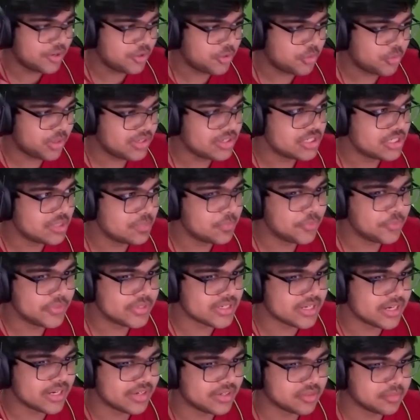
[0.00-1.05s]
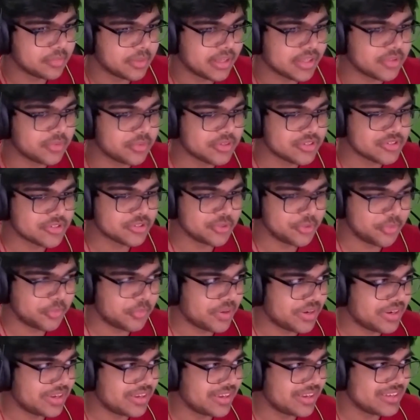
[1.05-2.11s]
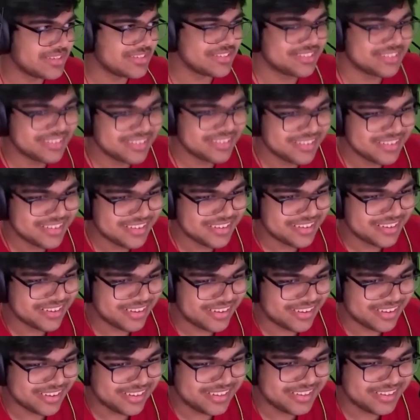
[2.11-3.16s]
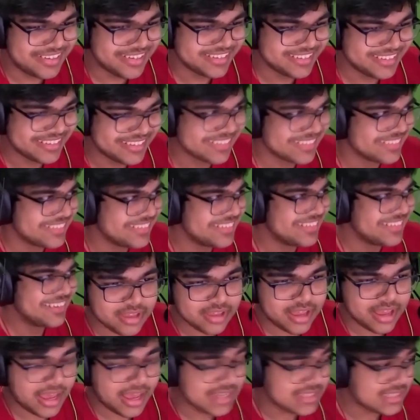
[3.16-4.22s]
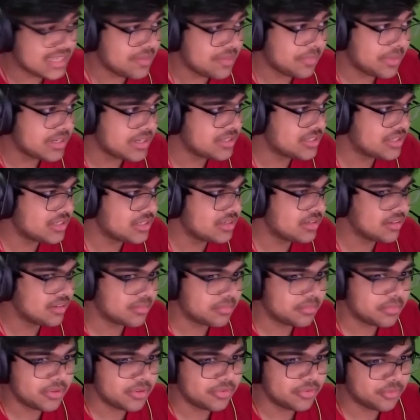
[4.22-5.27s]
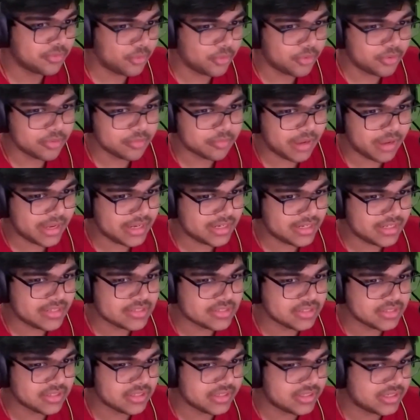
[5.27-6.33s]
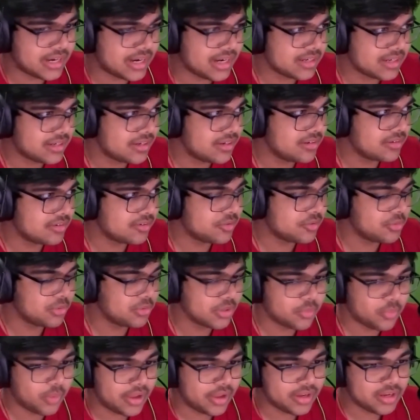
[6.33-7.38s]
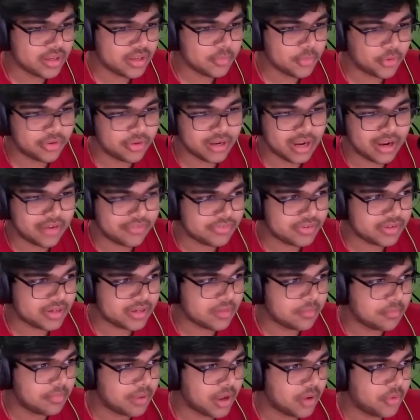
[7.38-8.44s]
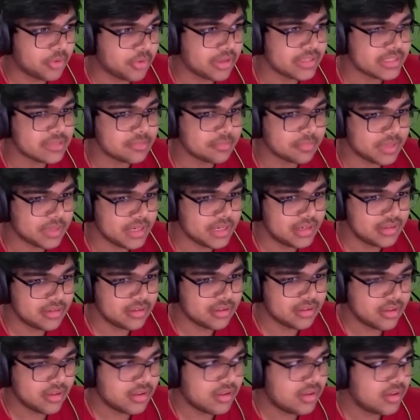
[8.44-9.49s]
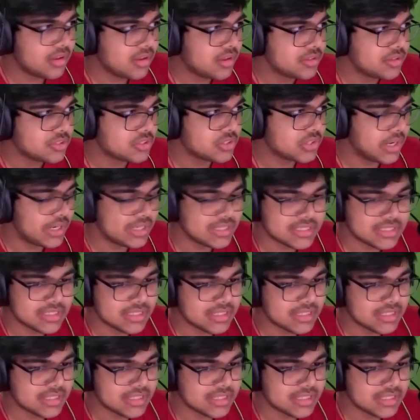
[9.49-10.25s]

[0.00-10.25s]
into what a GPU is later, by the way. So don't worry, guys. Uh, as I mentioned before, my needs are attracted to requiring more graphical power and speed. So I'd